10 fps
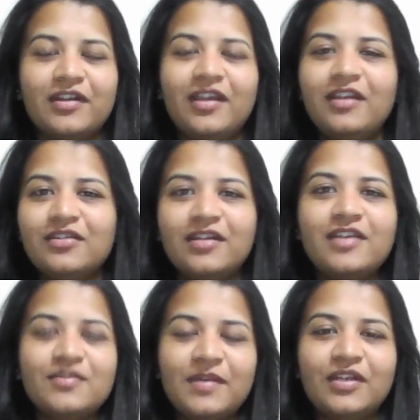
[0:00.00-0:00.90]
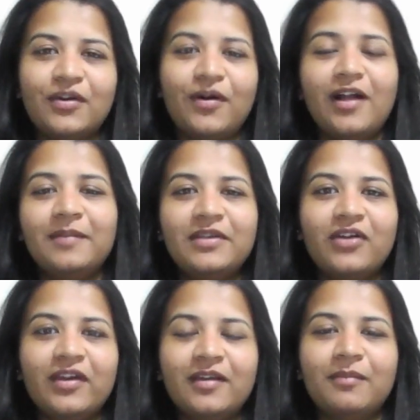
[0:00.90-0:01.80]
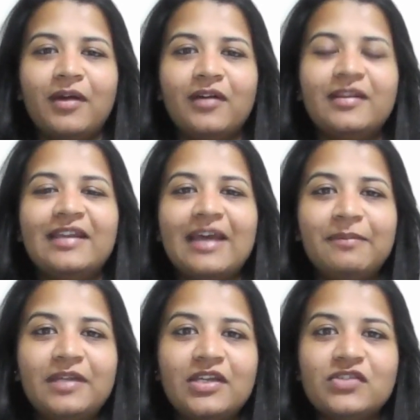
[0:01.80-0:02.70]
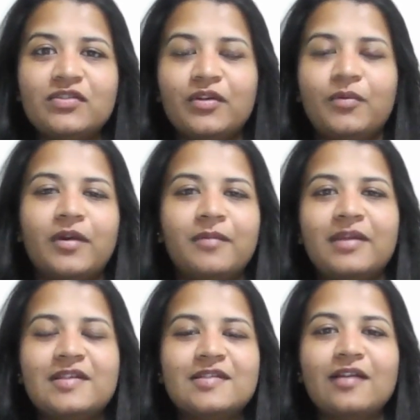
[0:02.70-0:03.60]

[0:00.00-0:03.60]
In today's video, I'll be talking about the application requirements